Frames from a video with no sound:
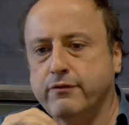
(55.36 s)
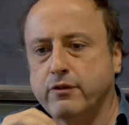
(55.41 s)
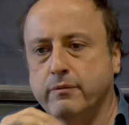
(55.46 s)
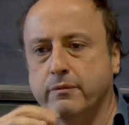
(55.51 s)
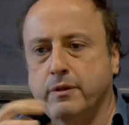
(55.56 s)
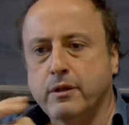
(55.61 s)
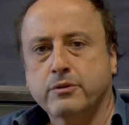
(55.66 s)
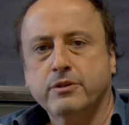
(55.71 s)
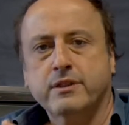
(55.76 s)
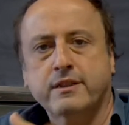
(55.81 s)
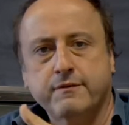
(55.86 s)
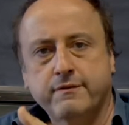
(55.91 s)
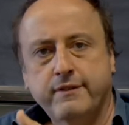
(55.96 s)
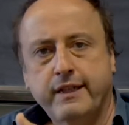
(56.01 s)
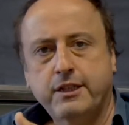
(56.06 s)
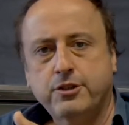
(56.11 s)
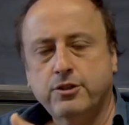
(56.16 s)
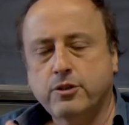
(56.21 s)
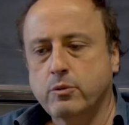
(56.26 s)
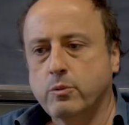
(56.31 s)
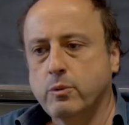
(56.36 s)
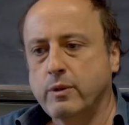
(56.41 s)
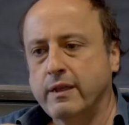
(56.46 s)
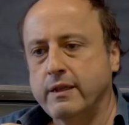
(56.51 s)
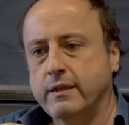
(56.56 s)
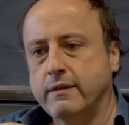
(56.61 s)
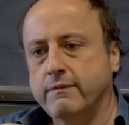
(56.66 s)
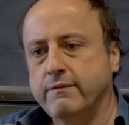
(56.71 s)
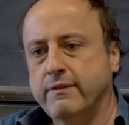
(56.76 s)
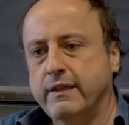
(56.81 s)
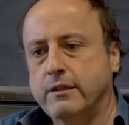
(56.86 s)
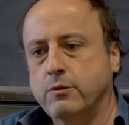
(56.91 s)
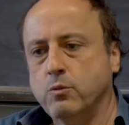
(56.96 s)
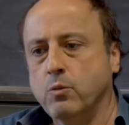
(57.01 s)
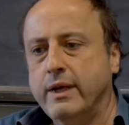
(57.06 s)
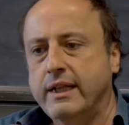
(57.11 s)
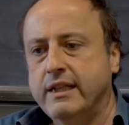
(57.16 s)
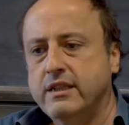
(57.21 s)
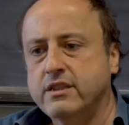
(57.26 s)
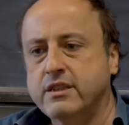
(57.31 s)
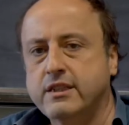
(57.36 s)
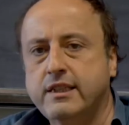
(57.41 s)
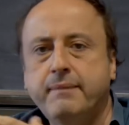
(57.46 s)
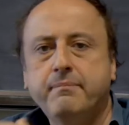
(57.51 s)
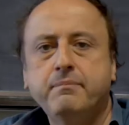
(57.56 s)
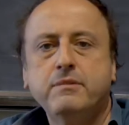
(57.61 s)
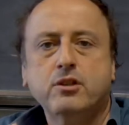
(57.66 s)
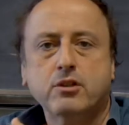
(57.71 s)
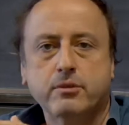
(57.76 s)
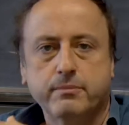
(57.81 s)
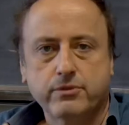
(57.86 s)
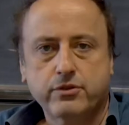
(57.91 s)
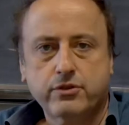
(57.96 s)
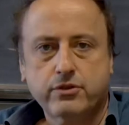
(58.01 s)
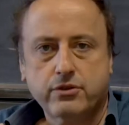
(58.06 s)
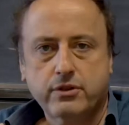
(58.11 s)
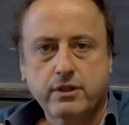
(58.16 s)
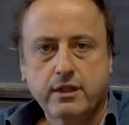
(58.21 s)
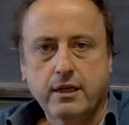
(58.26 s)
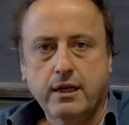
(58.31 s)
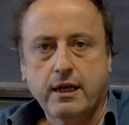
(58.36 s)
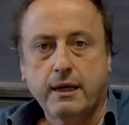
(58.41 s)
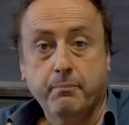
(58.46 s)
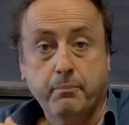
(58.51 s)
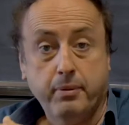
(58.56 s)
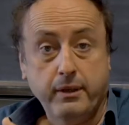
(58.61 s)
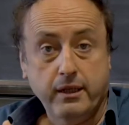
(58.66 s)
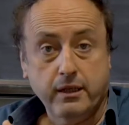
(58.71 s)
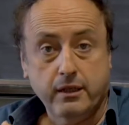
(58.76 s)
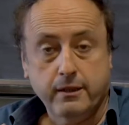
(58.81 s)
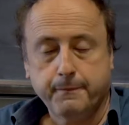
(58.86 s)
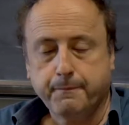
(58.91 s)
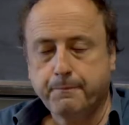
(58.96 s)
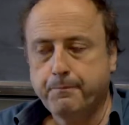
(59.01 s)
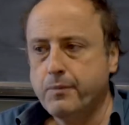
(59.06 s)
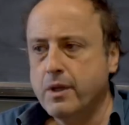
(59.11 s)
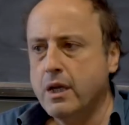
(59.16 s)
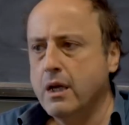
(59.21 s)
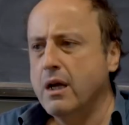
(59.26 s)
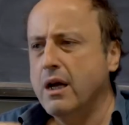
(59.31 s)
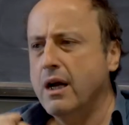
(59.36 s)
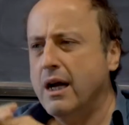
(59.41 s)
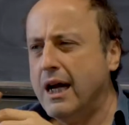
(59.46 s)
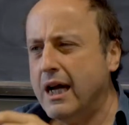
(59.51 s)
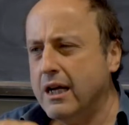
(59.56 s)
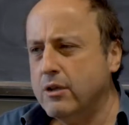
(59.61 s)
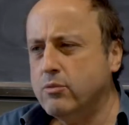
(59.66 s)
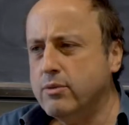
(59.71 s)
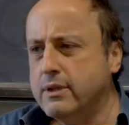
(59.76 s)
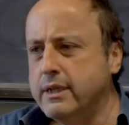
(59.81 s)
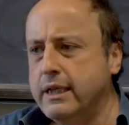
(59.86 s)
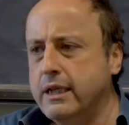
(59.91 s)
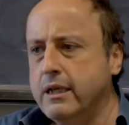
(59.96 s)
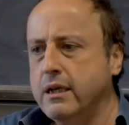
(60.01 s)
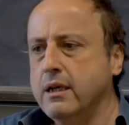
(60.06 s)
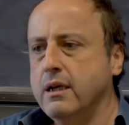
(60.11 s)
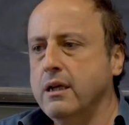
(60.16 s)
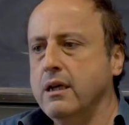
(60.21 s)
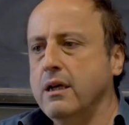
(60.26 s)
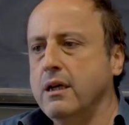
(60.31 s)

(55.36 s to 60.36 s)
from the observation that when symptoms appear, actually